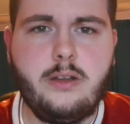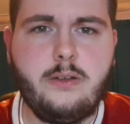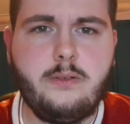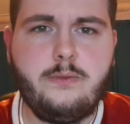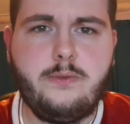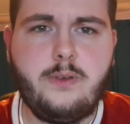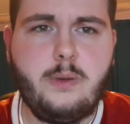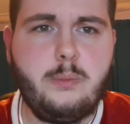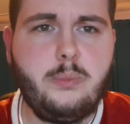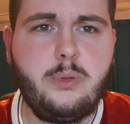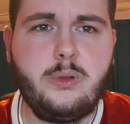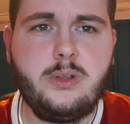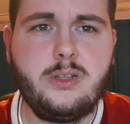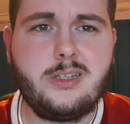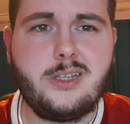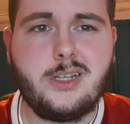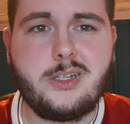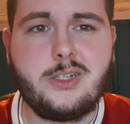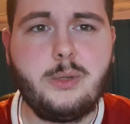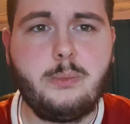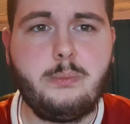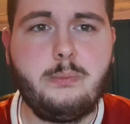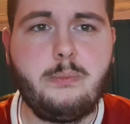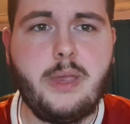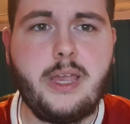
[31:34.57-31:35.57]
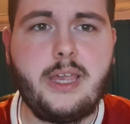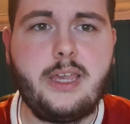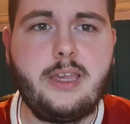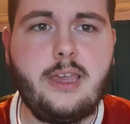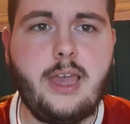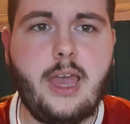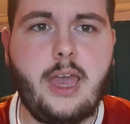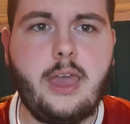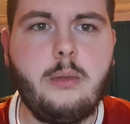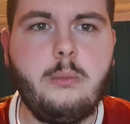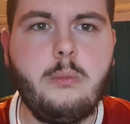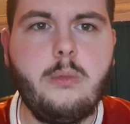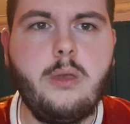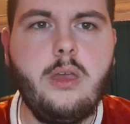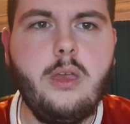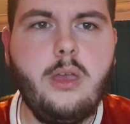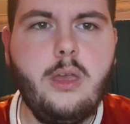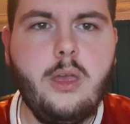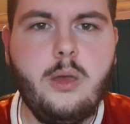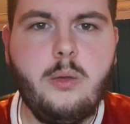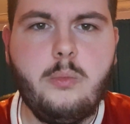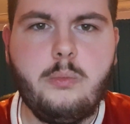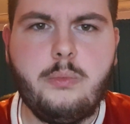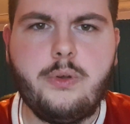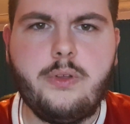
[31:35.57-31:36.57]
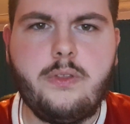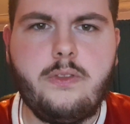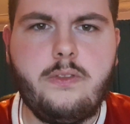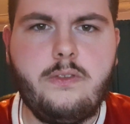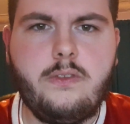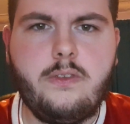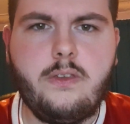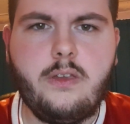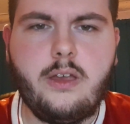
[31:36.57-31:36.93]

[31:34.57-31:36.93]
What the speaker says: Football is such a big game. But